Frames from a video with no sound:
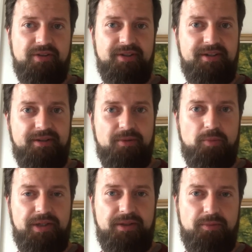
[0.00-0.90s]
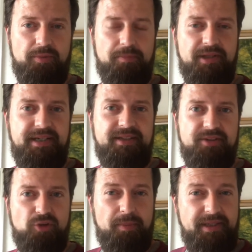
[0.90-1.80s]
Uh, when we played at the
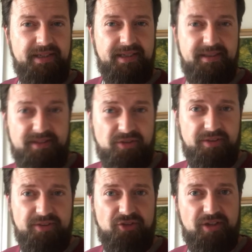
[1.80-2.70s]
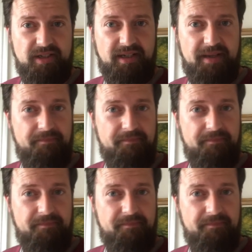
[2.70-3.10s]
Dominia Day that's on this channel, I